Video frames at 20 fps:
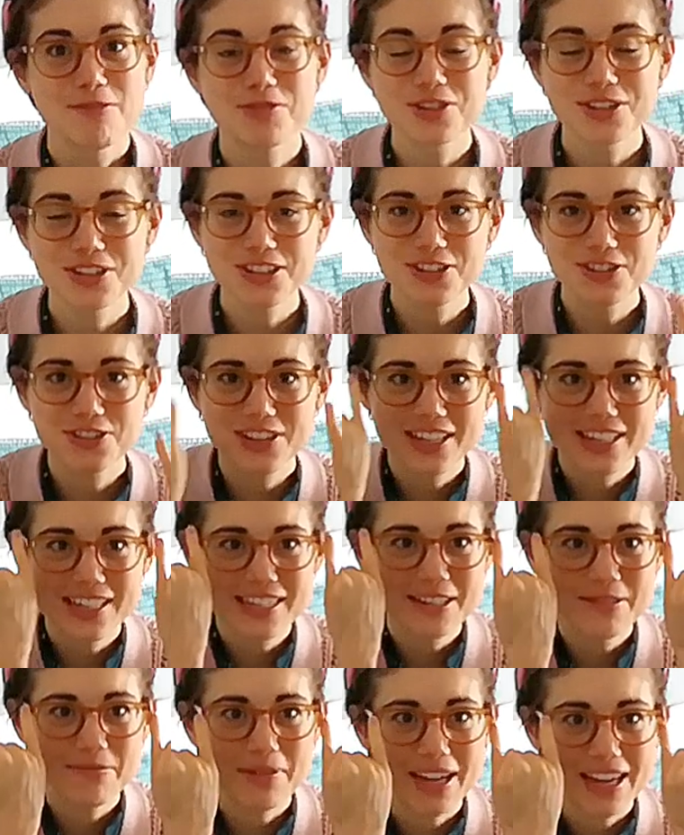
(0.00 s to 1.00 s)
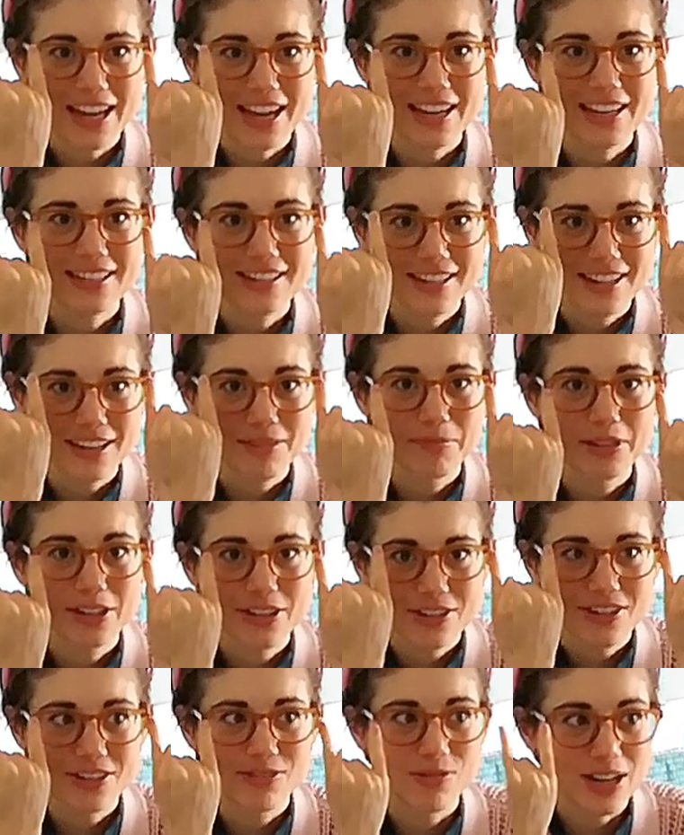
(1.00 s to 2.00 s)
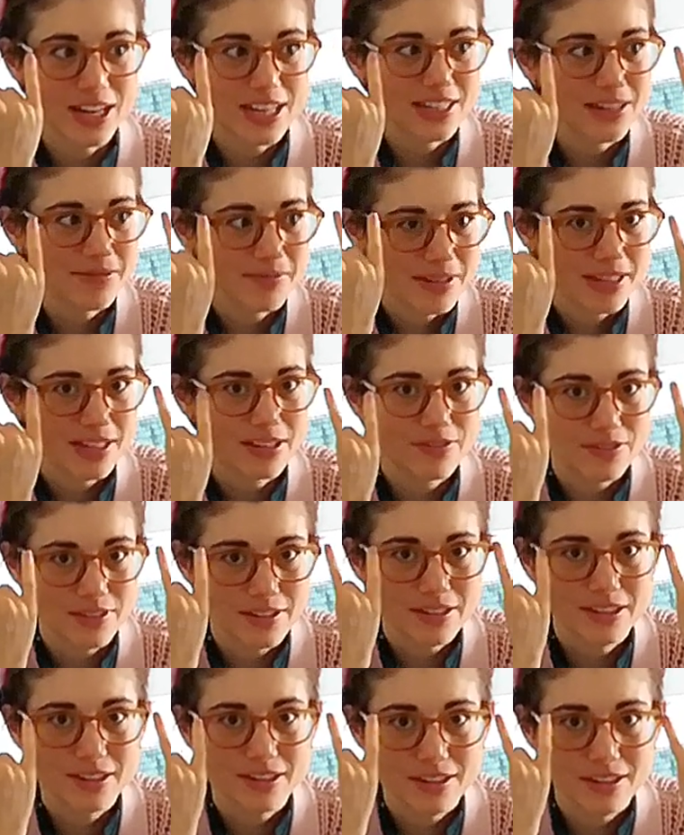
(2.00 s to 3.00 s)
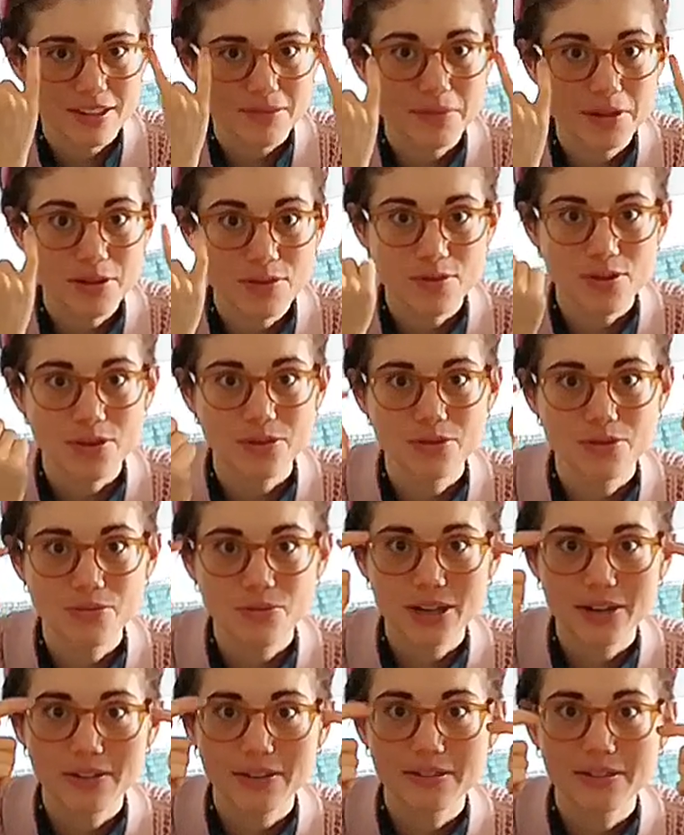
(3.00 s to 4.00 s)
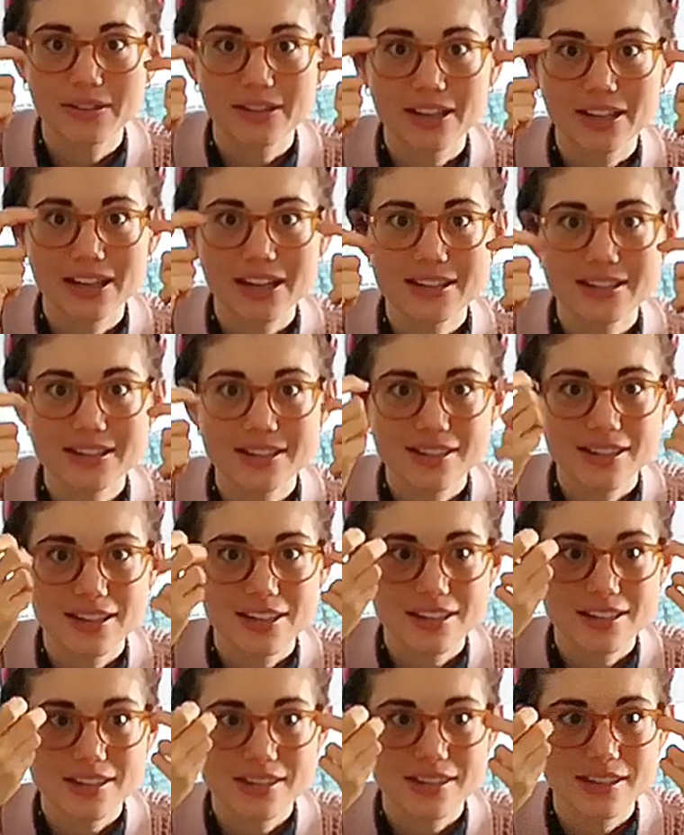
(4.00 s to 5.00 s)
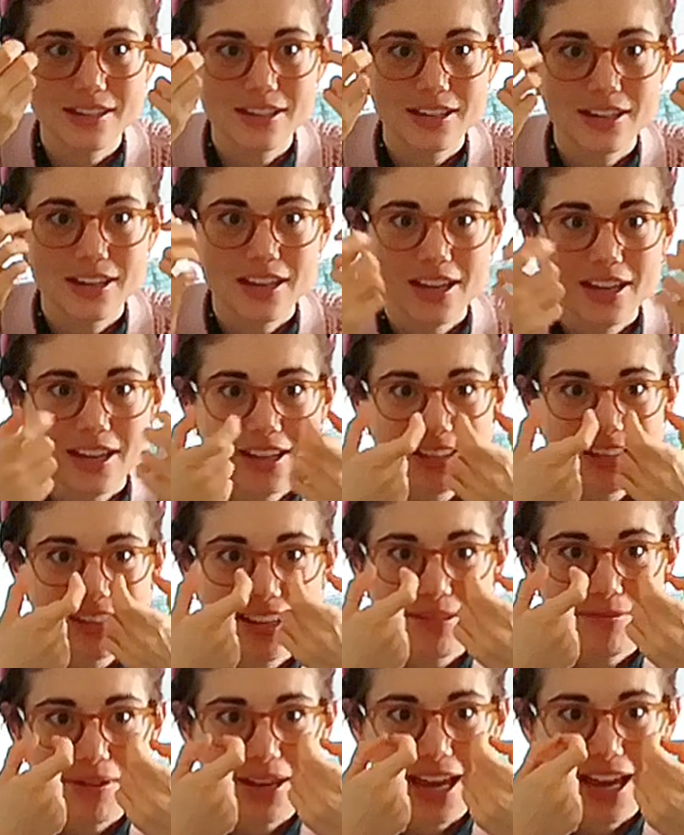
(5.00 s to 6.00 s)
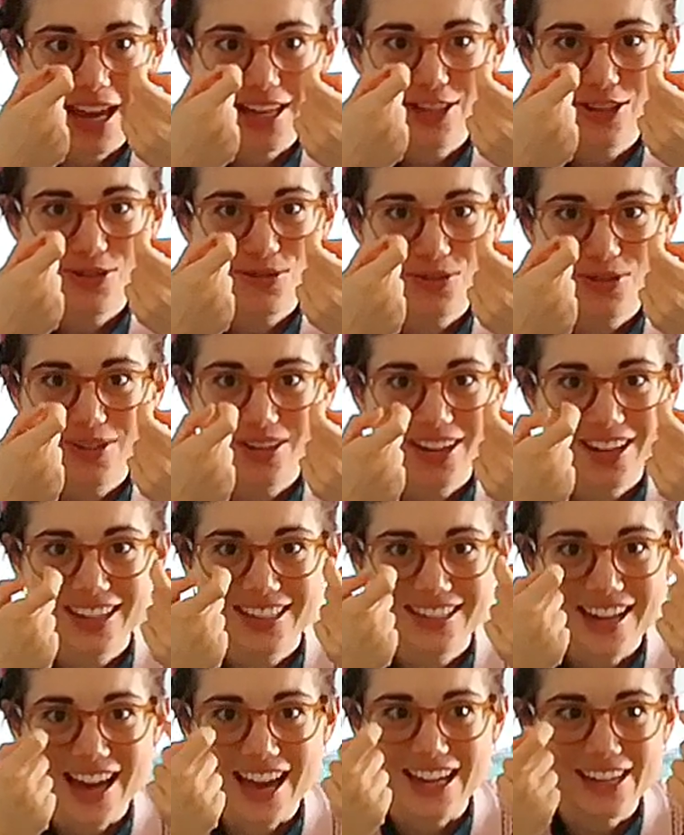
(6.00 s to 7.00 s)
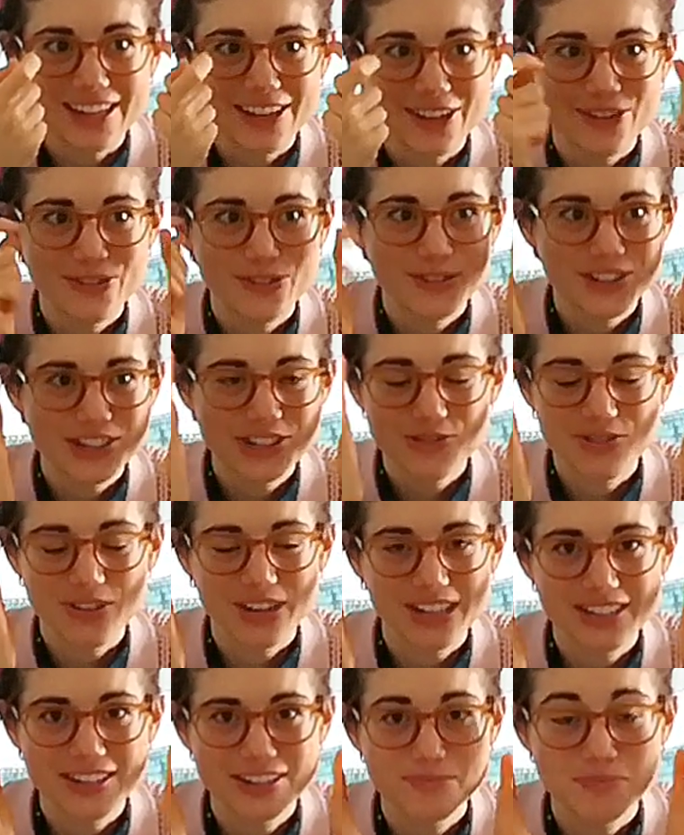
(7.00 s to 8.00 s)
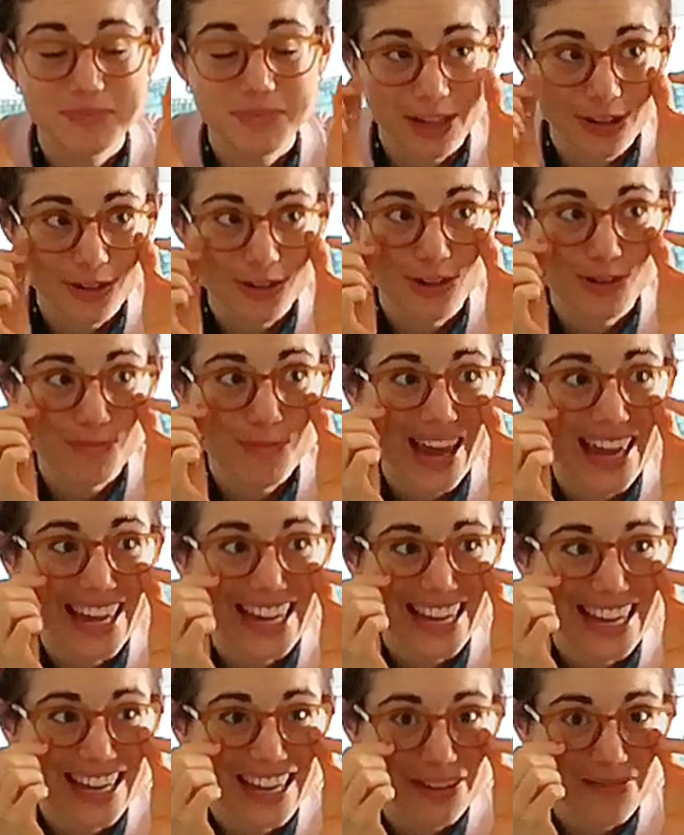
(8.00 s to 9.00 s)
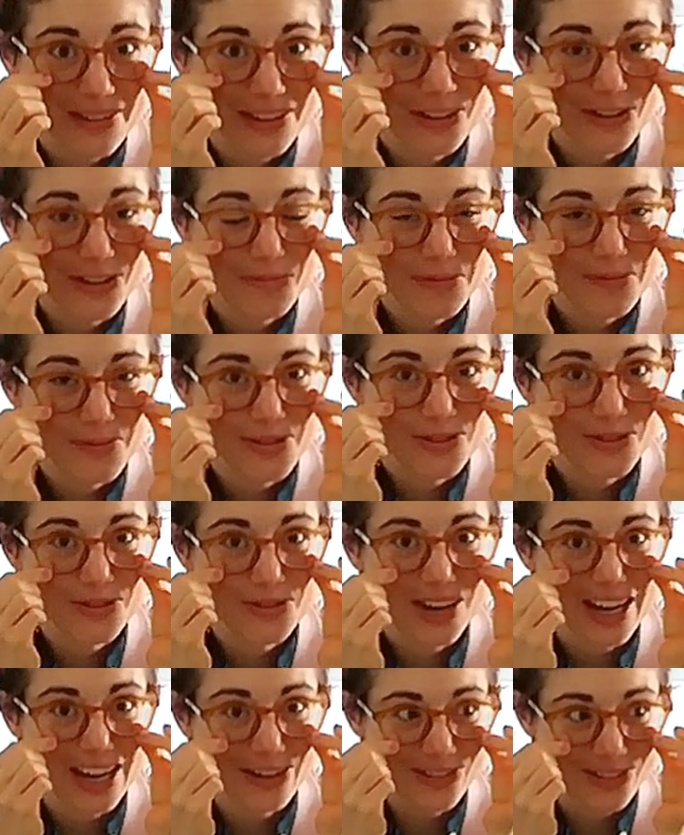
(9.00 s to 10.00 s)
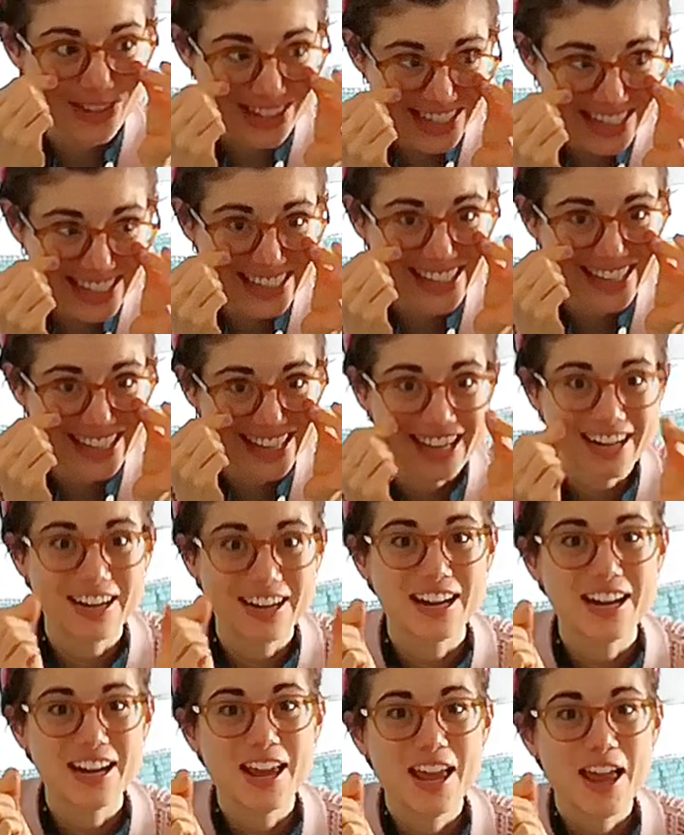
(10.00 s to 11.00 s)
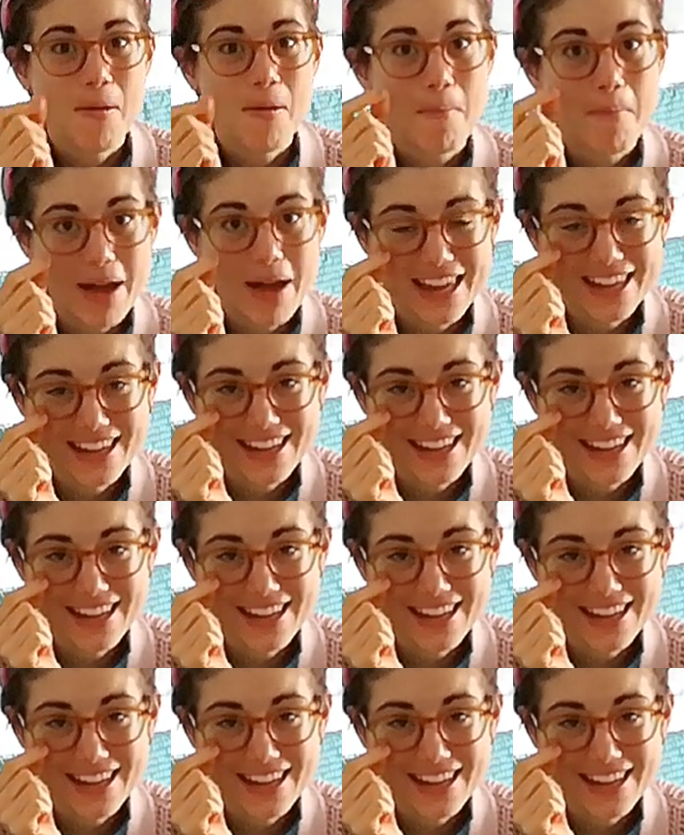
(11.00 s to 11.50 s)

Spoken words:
that you can see my eyes, like, because when I see myself in the mirror wearing the glasses, I can see that my eyes look like tiny or strange, because my, even though maybe you cannot see it here, my